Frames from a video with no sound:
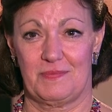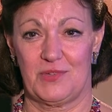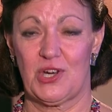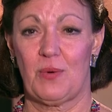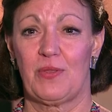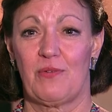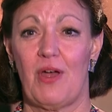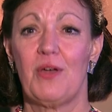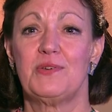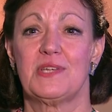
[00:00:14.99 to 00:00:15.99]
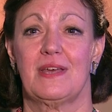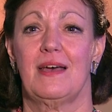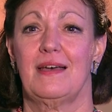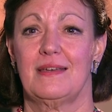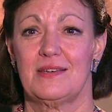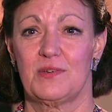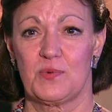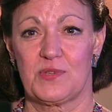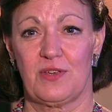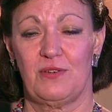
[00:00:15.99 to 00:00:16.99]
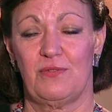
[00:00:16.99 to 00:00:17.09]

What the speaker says: show on the road and also